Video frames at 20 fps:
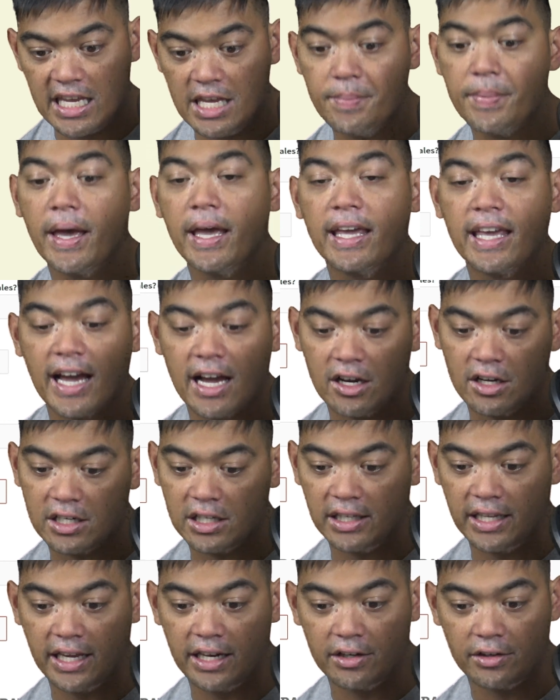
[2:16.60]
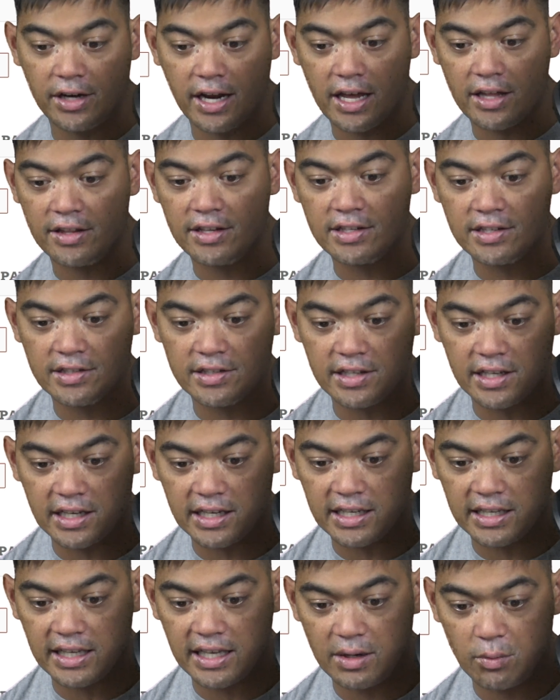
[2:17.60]
eBay calculator. Now this is
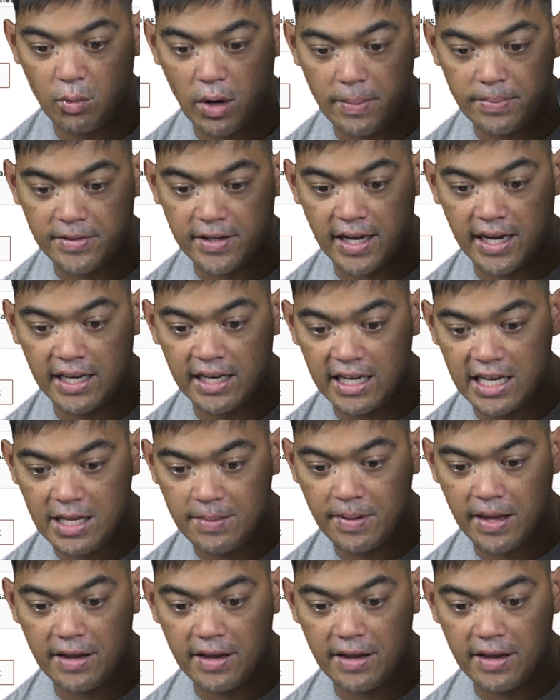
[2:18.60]
a website,